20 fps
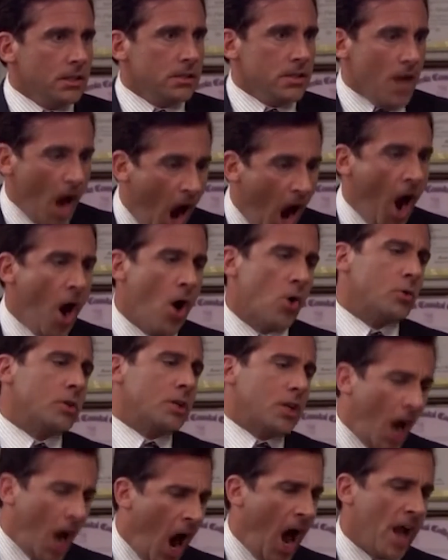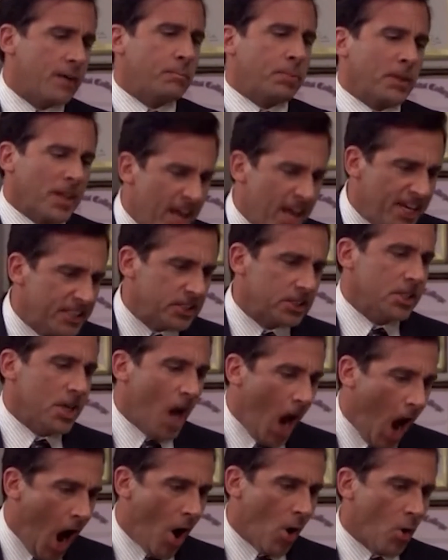No, God, please,
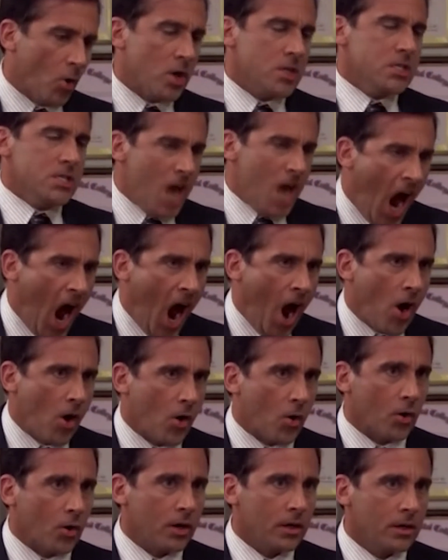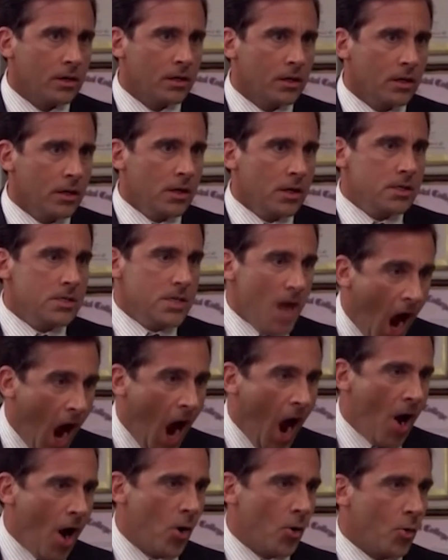no! No!
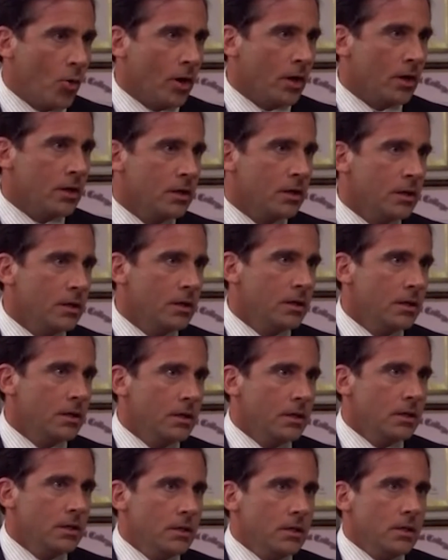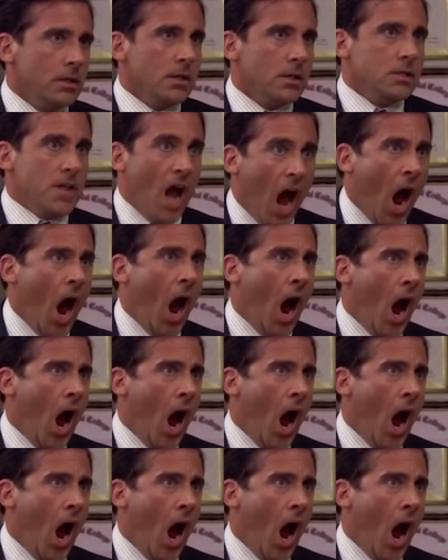No! No!